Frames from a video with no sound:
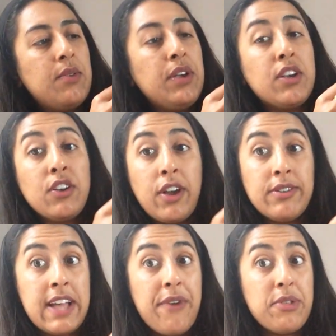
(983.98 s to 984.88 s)
We can go
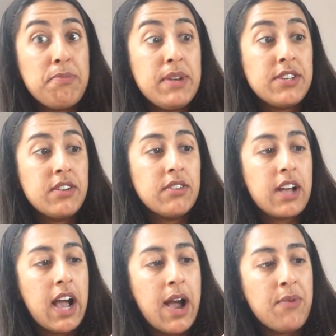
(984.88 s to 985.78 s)
down the middle,
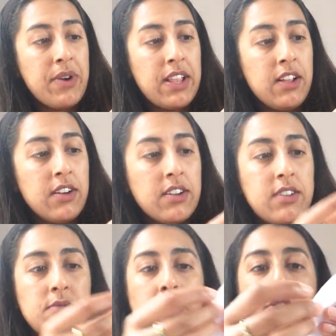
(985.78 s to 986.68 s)
can't we? Look,
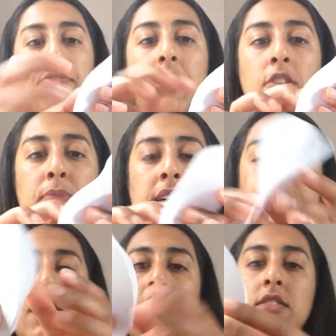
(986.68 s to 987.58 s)
so I'm going to fold my
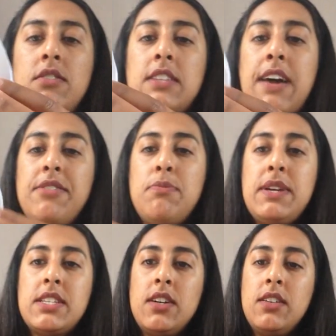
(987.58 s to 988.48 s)
circle down the
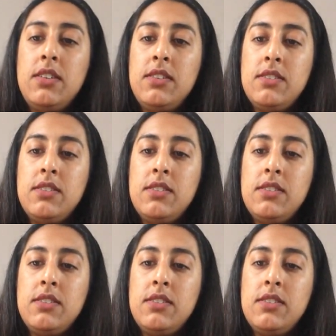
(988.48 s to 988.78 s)
middle